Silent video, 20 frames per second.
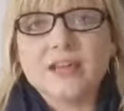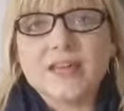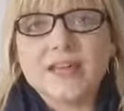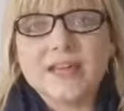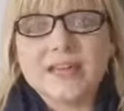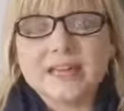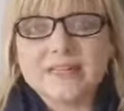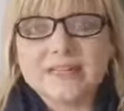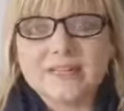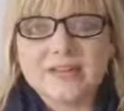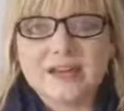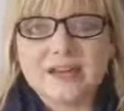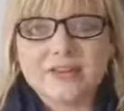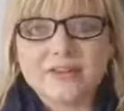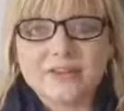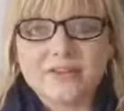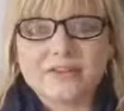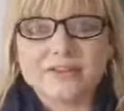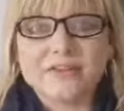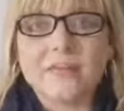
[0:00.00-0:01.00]
and
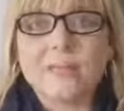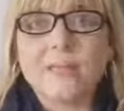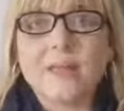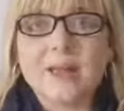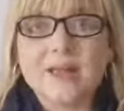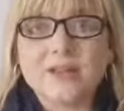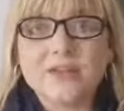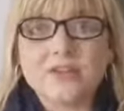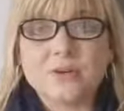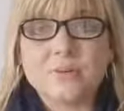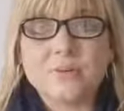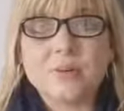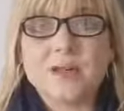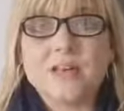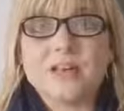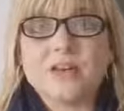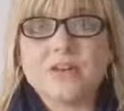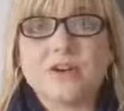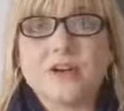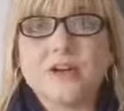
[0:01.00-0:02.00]
there's a
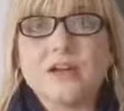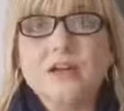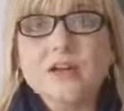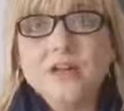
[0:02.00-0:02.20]
major